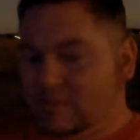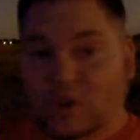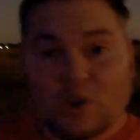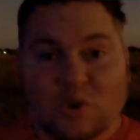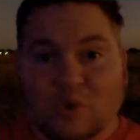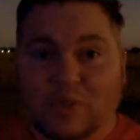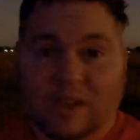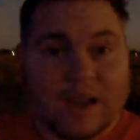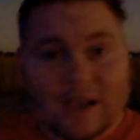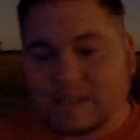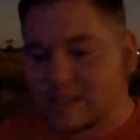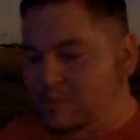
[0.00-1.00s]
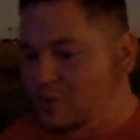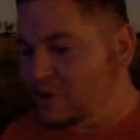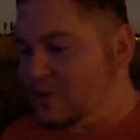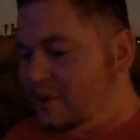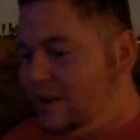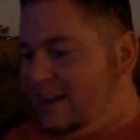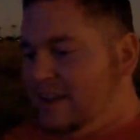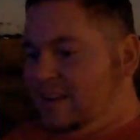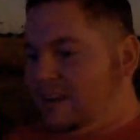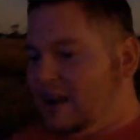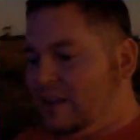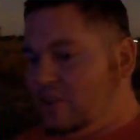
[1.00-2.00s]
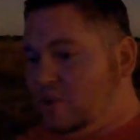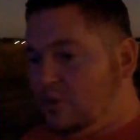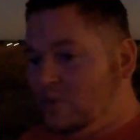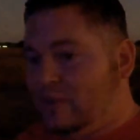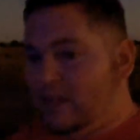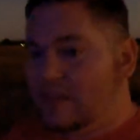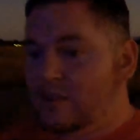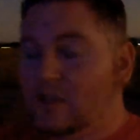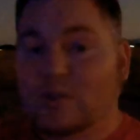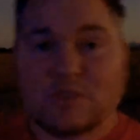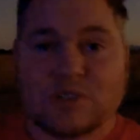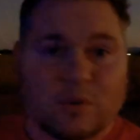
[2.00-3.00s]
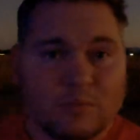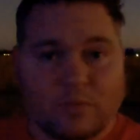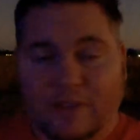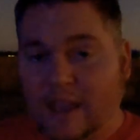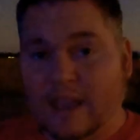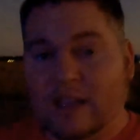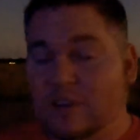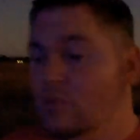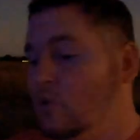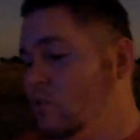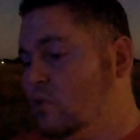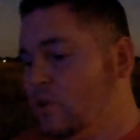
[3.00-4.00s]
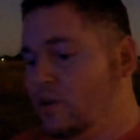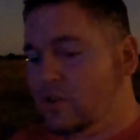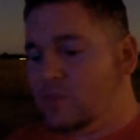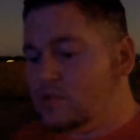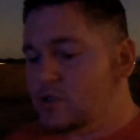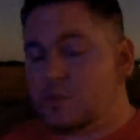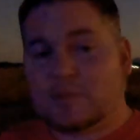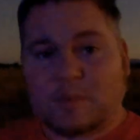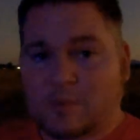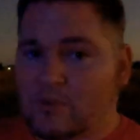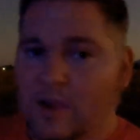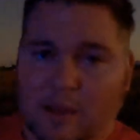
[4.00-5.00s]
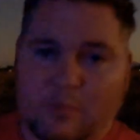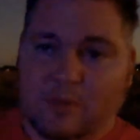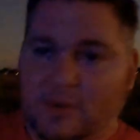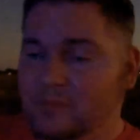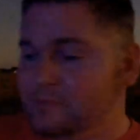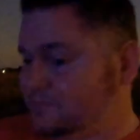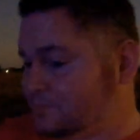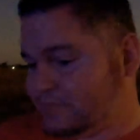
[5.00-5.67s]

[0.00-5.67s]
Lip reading: you, the customer, not you, the YouTube fan or YouTube subscriber.